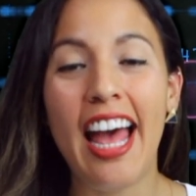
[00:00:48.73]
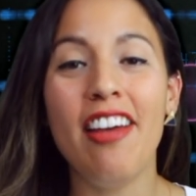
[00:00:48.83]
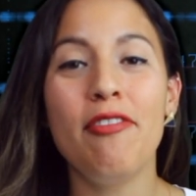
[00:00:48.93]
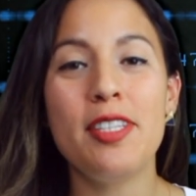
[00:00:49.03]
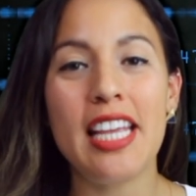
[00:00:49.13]

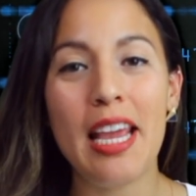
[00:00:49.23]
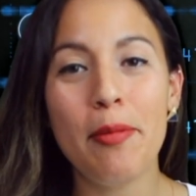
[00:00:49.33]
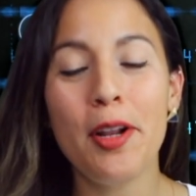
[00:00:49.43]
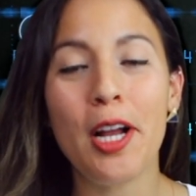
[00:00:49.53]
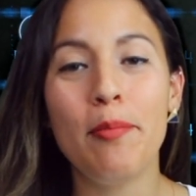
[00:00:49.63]
I was
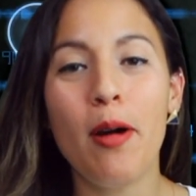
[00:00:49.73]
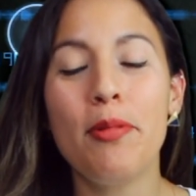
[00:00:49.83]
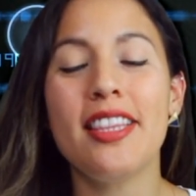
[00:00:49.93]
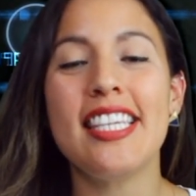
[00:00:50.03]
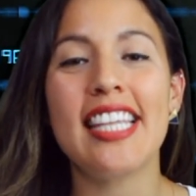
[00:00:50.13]
able to come
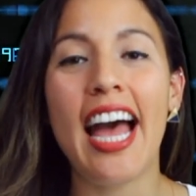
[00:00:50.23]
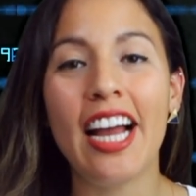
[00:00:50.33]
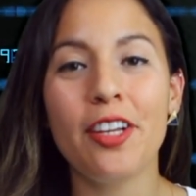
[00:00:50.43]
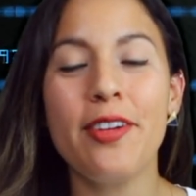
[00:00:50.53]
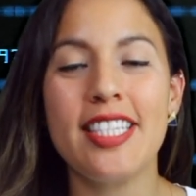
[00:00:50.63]
up with these
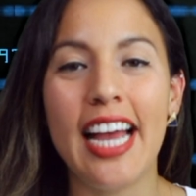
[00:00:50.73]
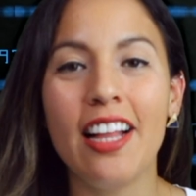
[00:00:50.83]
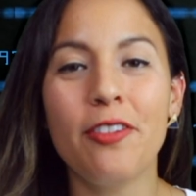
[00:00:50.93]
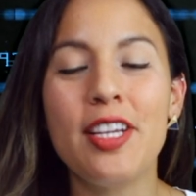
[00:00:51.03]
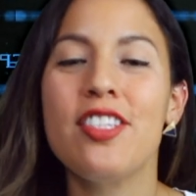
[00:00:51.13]
accurate
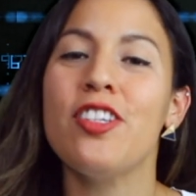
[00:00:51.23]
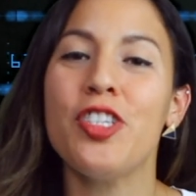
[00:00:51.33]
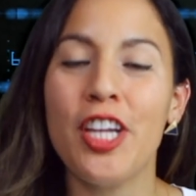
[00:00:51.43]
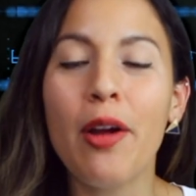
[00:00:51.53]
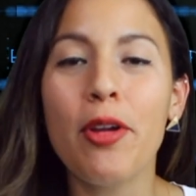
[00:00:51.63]
salaries to
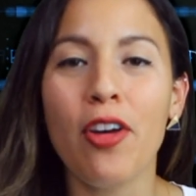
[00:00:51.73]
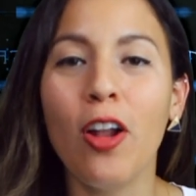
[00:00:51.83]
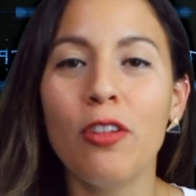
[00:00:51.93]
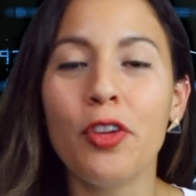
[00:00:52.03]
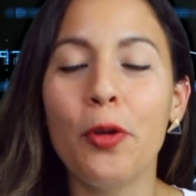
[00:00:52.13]
share with
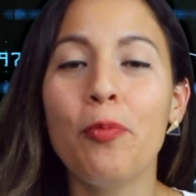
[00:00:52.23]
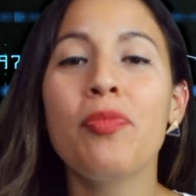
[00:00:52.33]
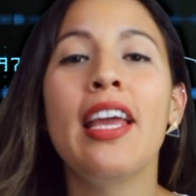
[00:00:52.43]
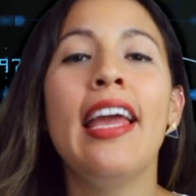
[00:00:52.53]
all of you.